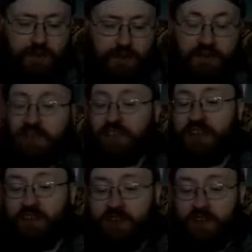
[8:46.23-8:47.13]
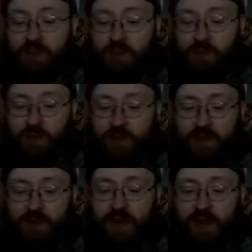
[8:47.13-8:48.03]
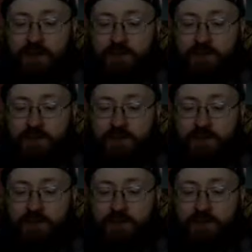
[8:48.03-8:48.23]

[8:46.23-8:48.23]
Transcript: I says, nice to hear that the guy,